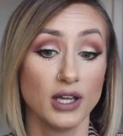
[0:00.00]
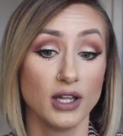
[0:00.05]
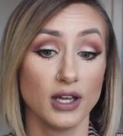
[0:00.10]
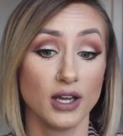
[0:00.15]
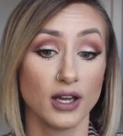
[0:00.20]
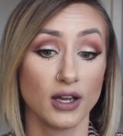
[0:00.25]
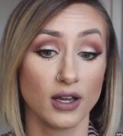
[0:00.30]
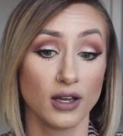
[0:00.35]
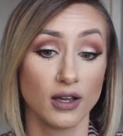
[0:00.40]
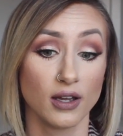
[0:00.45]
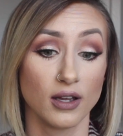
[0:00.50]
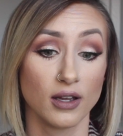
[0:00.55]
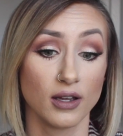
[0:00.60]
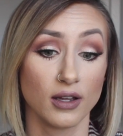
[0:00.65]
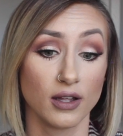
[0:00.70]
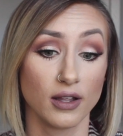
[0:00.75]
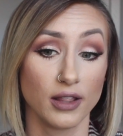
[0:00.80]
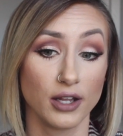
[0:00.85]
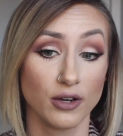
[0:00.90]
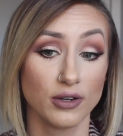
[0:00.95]

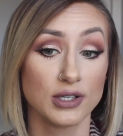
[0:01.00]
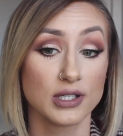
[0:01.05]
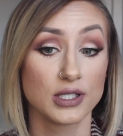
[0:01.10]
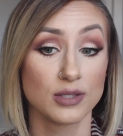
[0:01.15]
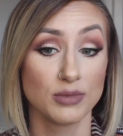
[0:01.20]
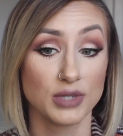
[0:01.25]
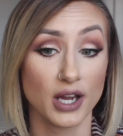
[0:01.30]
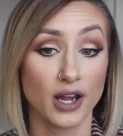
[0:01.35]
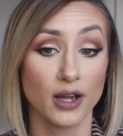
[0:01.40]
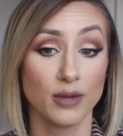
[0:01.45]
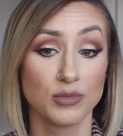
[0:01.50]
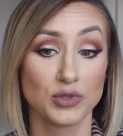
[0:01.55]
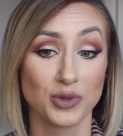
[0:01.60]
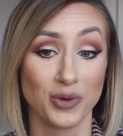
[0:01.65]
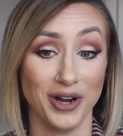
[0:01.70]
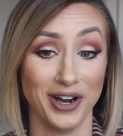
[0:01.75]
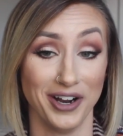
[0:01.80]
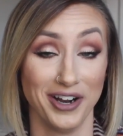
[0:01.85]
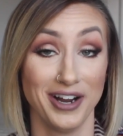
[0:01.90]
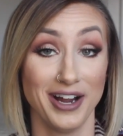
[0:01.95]
There are some times
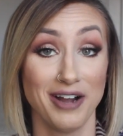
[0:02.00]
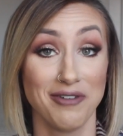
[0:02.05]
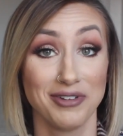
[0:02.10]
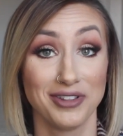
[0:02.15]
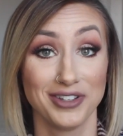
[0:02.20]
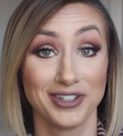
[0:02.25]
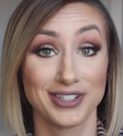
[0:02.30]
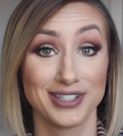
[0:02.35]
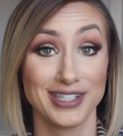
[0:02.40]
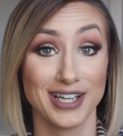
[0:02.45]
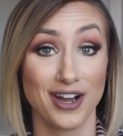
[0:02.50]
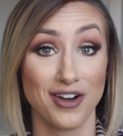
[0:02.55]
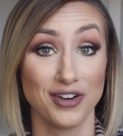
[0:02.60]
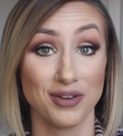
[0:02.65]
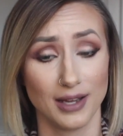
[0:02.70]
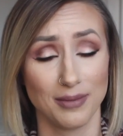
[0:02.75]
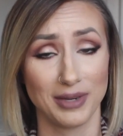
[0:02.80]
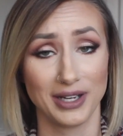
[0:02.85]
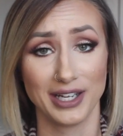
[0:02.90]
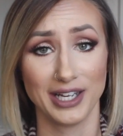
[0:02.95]
where I would look down
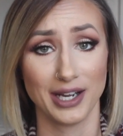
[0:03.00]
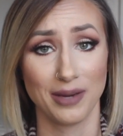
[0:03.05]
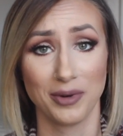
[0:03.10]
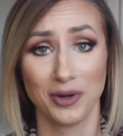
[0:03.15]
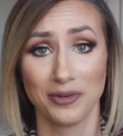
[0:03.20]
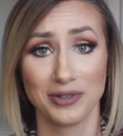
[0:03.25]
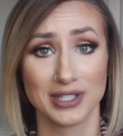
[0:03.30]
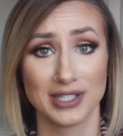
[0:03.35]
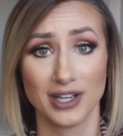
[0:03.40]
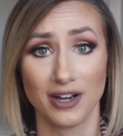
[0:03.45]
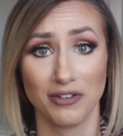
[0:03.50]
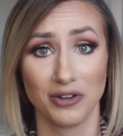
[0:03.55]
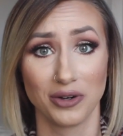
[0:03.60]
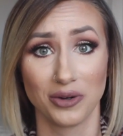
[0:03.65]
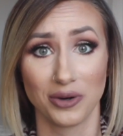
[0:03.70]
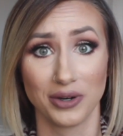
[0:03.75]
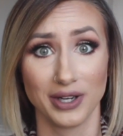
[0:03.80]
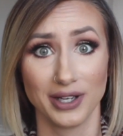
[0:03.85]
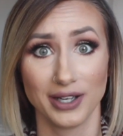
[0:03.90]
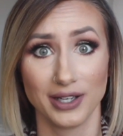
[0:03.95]
and my camera was not
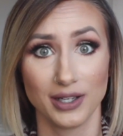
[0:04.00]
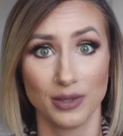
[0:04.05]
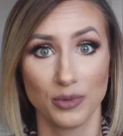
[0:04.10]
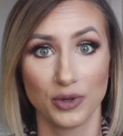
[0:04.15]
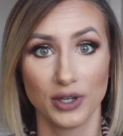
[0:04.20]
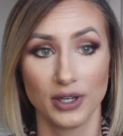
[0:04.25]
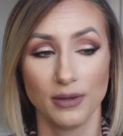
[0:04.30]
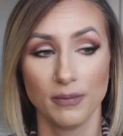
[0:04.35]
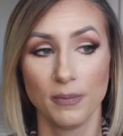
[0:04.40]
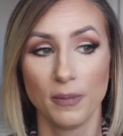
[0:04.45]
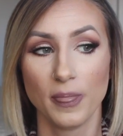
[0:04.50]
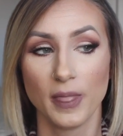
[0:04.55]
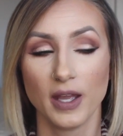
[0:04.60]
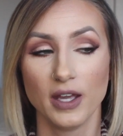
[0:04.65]
recording anymore.